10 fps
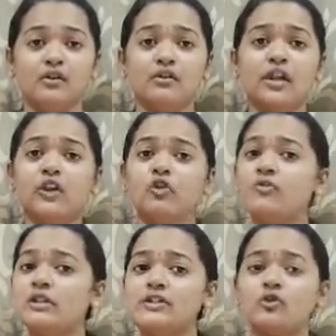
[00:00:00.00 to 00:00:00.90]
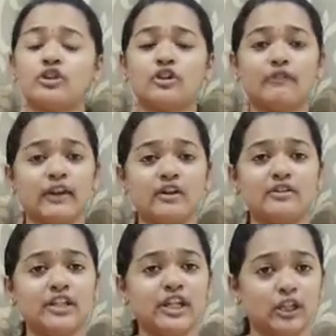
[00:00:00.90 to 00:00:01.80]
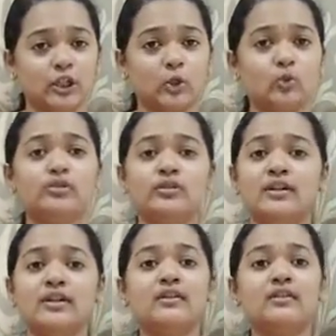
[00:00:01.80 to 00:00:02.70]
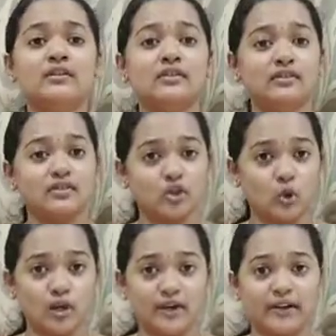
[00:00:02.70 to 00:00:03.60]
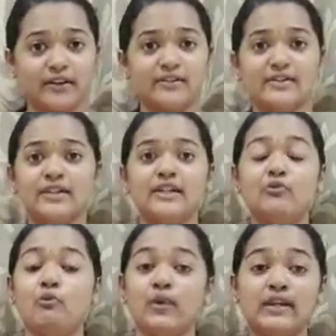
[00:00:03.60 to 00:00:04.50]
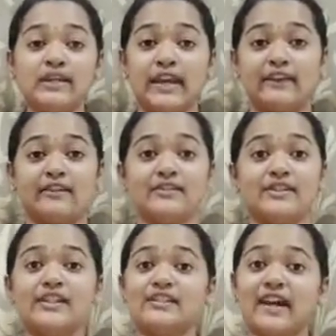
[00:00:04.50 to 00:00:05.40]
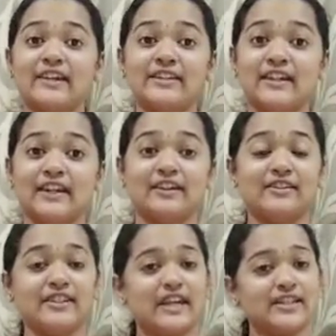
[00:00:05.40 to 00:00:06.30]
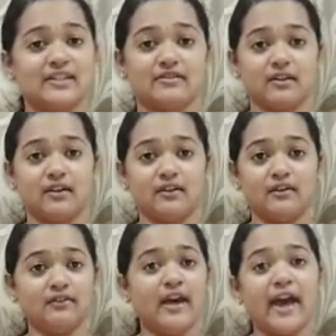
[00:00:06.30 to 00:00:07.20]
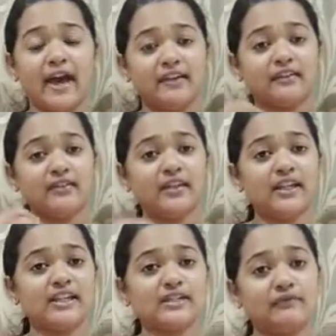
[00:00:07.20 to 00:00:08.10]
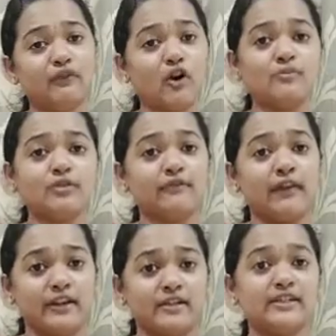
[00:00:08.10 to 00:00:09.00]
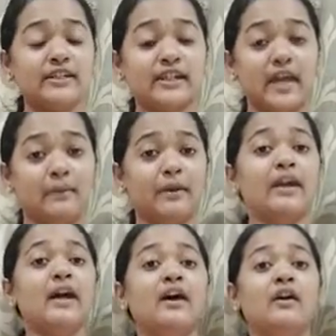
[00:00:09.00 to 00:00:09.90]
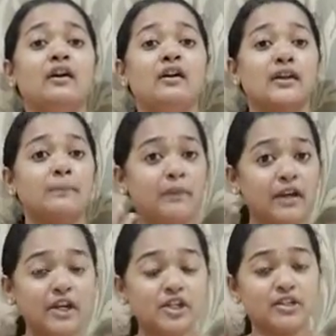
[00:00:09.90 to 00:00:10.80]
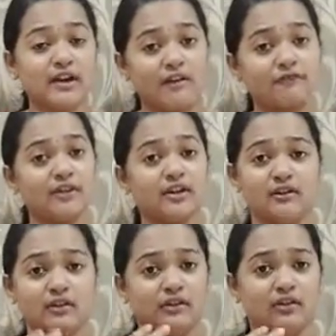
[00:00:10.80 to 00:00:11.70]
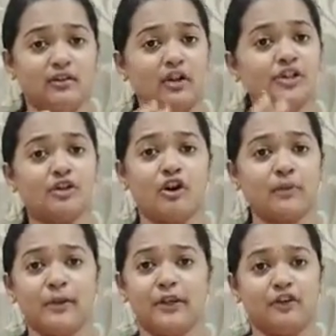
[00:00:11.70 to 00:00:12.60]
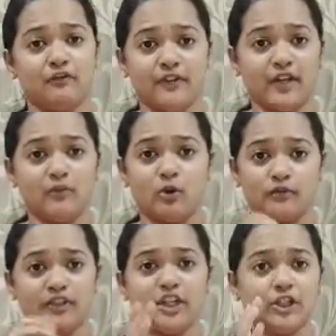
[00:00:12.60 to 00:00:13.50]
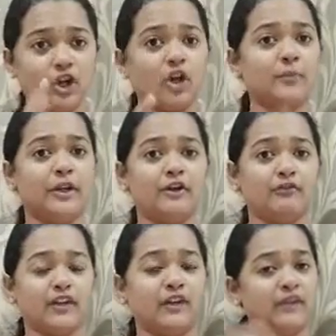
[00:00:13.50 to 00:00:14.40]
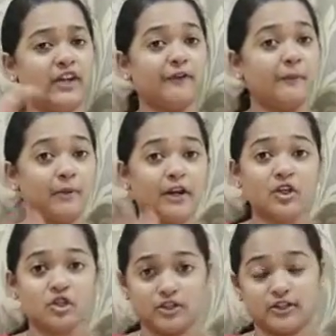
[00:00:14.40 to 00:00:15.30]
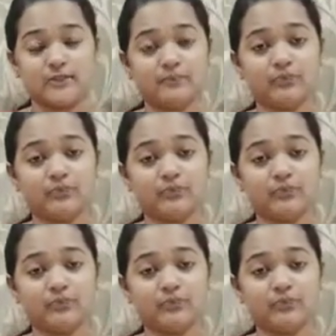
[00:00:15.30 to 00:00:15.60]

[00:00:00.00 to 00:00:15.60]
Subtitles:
Renewable sources of energy include solar energy, wind energy, tidal energy, etc. And these forms of energy can be replenished after a short period of time, or within a short period of time we can replenish this.